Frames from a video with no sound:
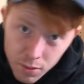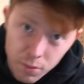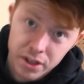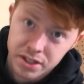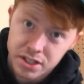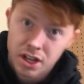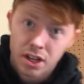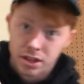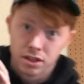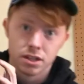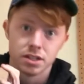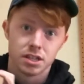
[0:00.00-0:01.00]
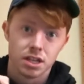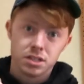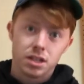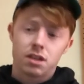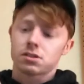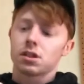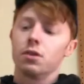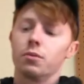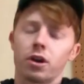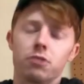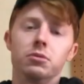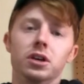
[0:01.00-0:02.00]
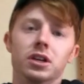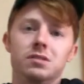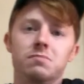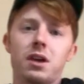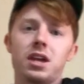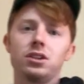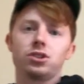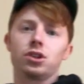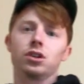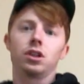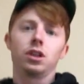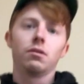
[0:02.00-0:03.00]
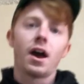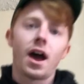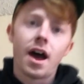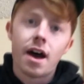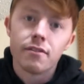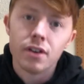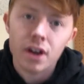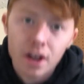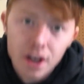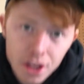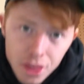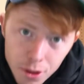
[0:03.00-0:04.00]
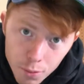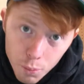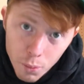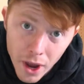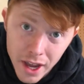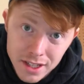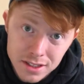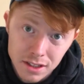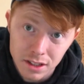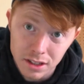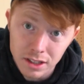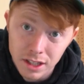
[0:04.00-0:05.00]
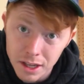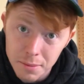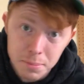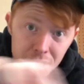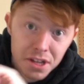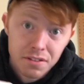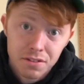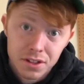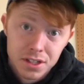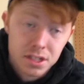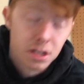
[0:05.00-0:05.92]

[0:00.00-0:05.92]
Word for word: when installing this NTX a Glow Wicker Bill is making sure that you have the right lip for this to